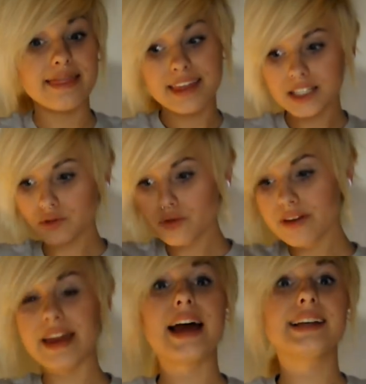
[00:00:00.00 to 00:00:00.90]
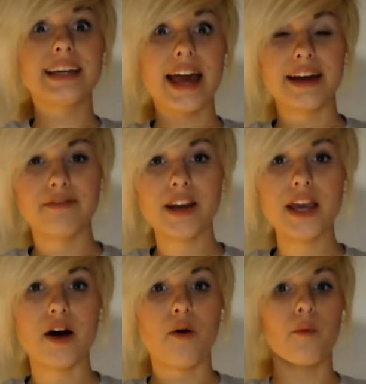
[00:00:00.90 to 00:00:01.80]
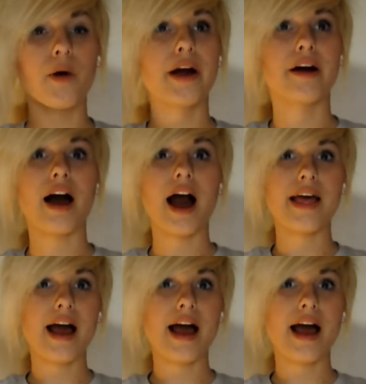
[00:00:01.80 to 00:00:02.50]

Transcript: this or that tag video where